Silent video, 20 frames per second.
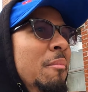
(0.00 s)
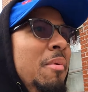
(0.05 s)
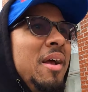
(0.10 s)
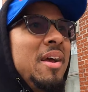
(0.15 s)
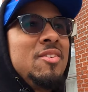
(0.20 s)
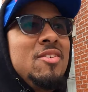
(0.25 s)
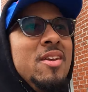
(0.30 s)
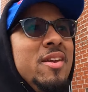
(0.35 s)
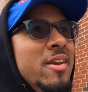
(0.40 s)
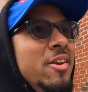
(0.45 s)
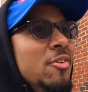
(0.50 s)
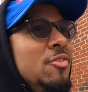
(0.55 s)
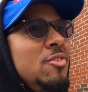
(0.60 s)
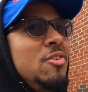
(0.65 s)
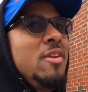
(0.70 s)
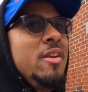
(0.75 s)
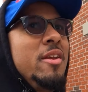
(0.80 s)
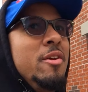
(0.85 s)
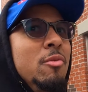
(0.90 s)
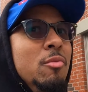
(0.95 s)
Like I said, New York
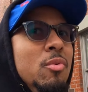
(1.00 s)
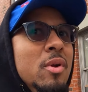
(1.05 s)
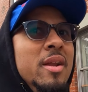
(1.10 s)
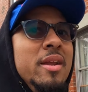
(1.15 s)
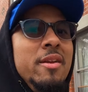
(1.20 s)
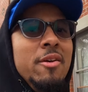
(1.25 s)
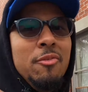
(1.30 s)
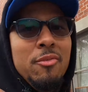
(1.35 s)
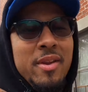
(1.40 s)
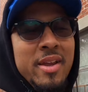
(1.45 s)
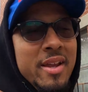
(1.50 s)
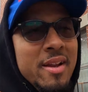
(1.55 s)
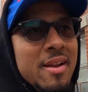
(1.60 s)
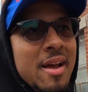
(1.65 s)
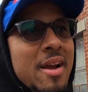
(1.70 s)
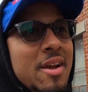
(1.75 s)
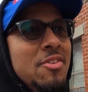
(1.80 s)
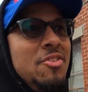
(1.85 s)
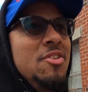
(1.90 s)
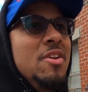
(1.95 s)
City, you really don't need
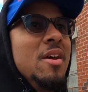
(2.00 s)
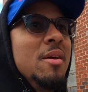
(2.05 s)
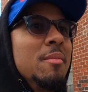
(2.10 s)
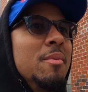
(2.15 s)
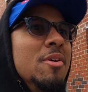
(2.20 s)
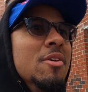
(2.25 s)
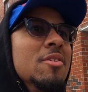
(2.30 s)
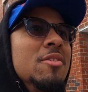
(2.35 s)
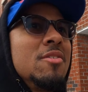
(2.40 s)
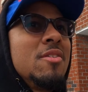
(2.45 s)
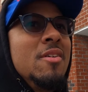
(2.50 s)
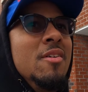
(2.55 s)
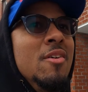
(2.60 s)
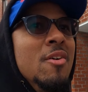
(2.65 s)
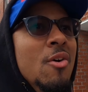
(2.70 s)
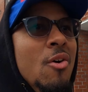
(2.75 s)
like a gym because